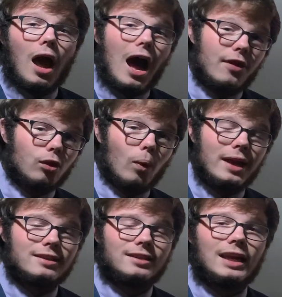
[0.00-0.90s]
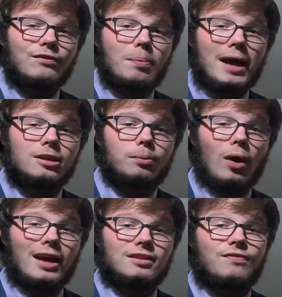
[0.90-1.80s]
Either way, Sun Devil basketball
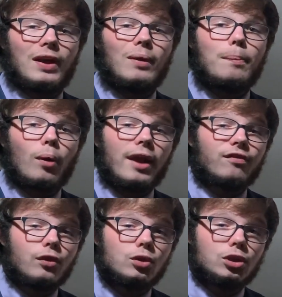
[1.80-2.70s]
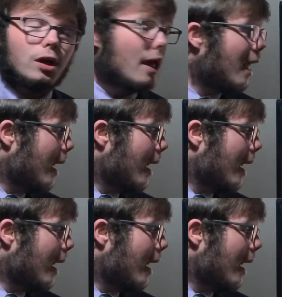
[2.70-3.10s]
has a very bright future,